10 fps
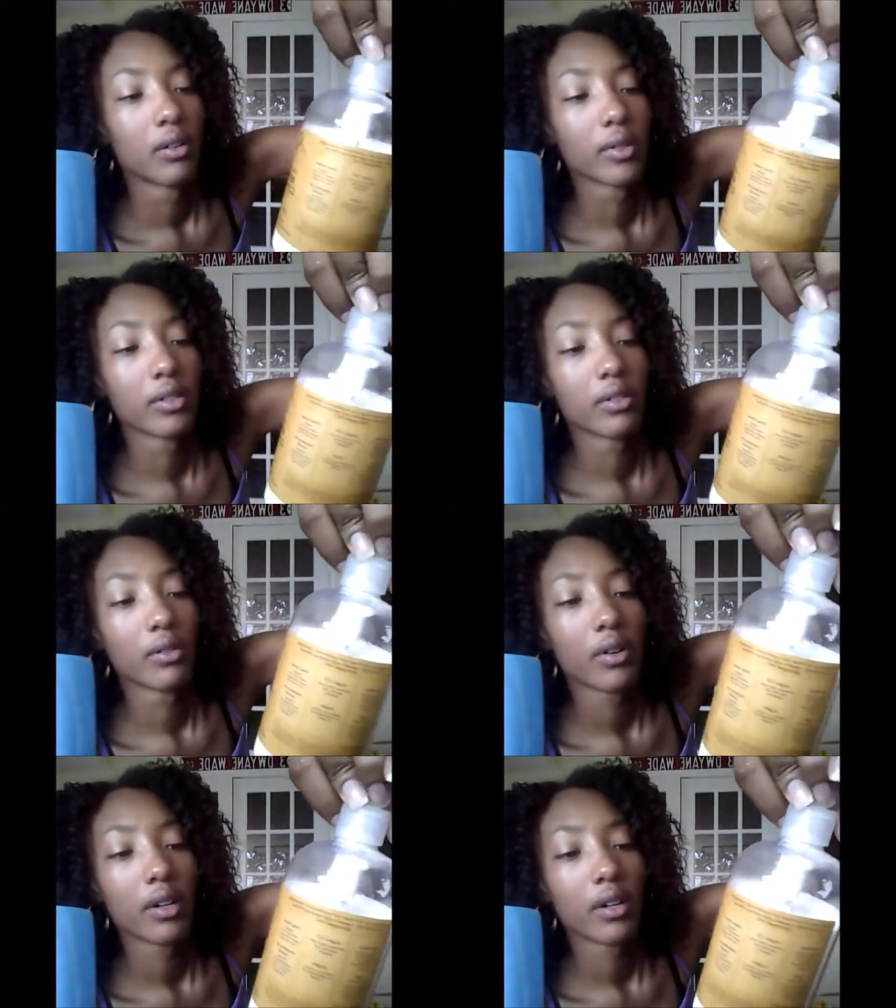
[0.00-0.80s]

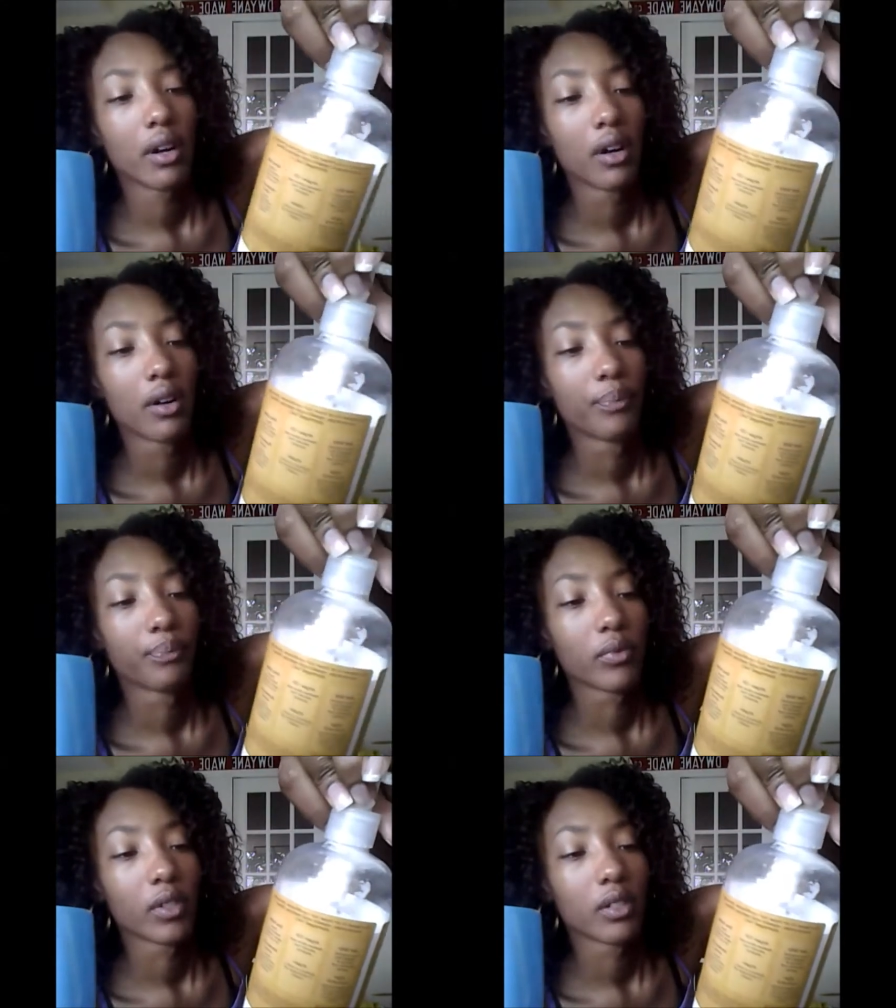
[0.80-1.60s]
Restored,
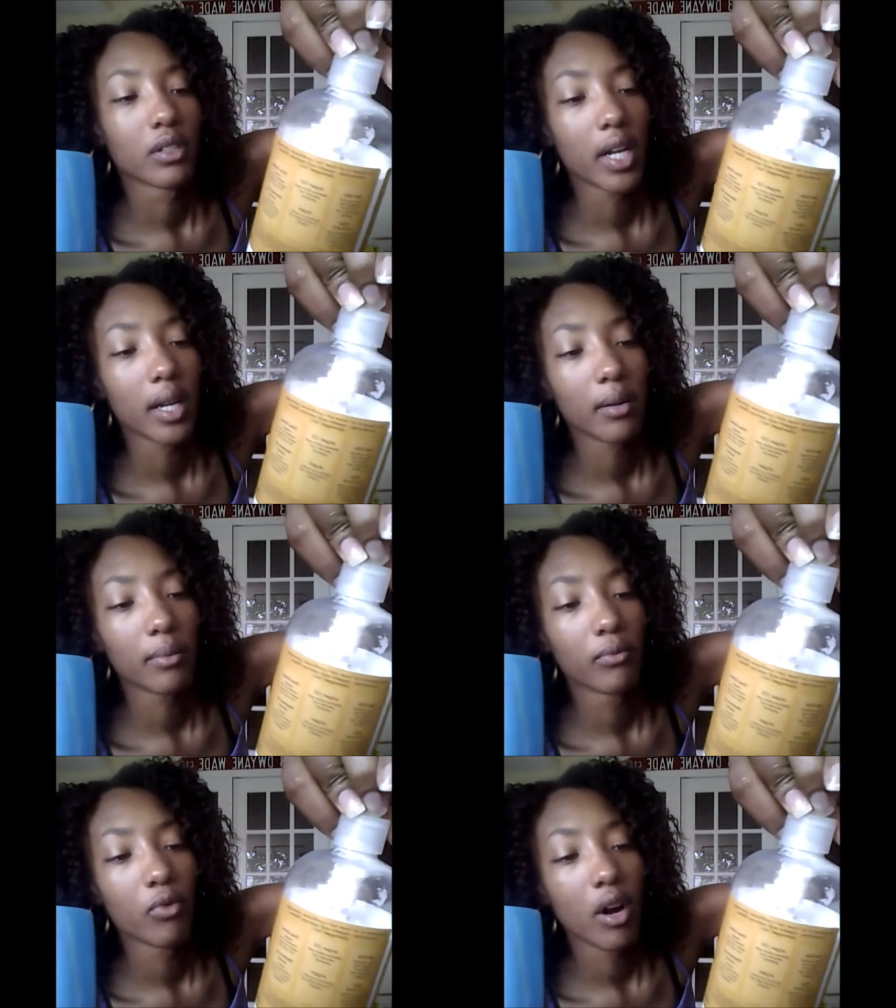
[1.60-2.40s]
um, Shea,
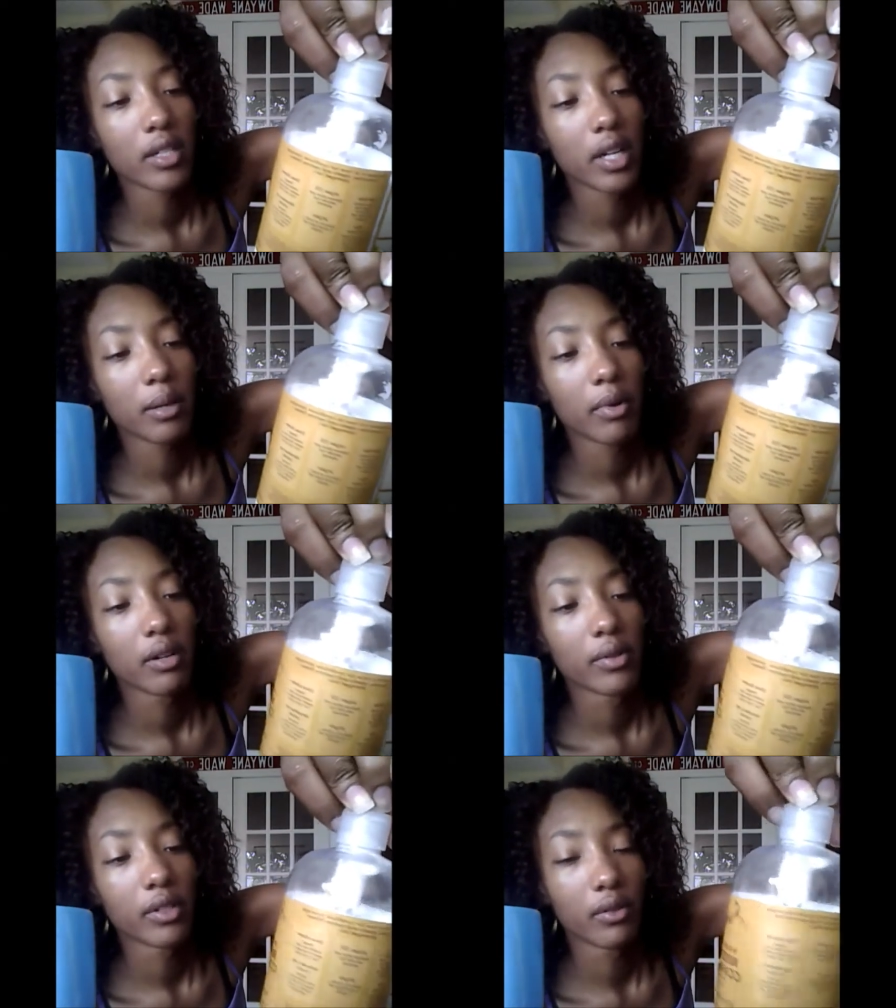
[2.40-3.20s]
Raw Shea
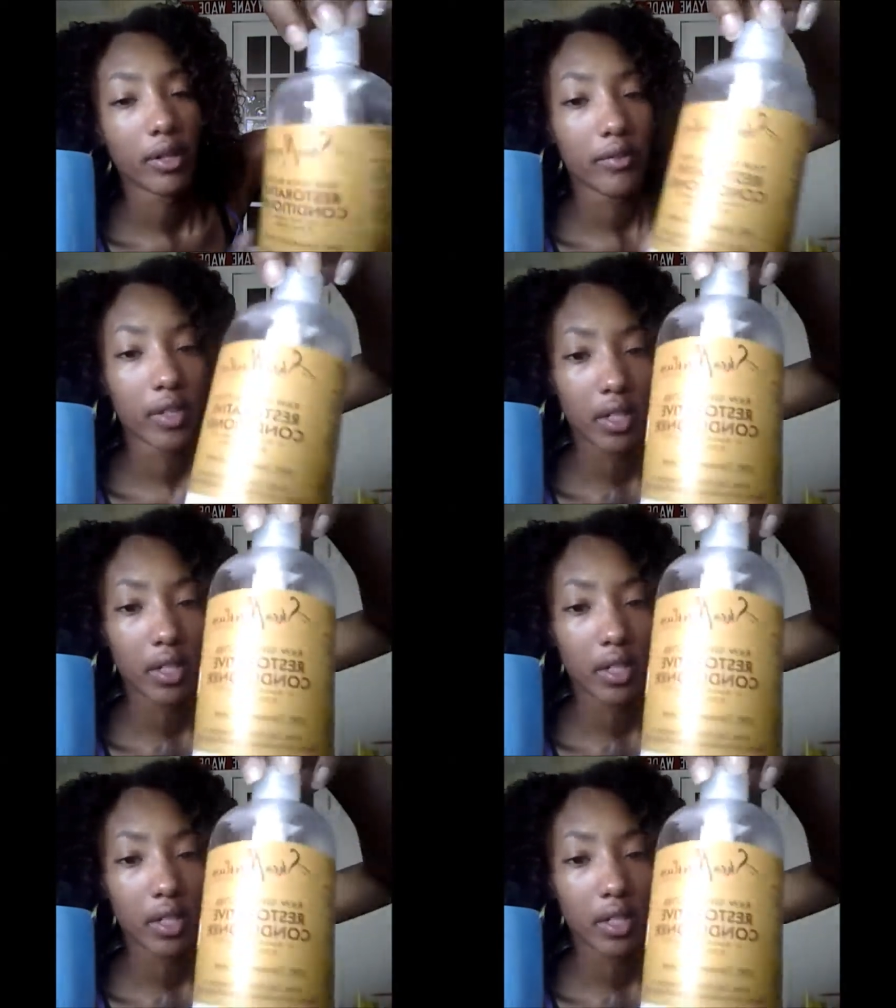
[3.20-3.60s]
Butter Restorative